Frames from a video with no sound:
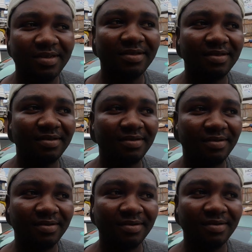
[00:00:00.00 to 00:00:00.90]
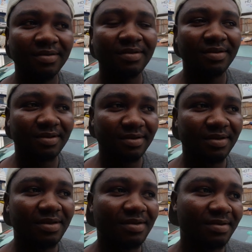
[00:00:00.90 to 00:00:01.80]
I see.
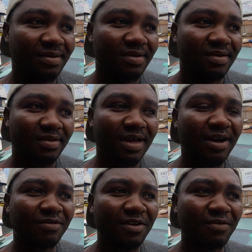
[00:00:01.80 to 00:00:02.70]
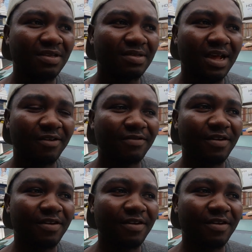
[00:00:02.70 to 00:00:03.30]
Yeah. I've never seen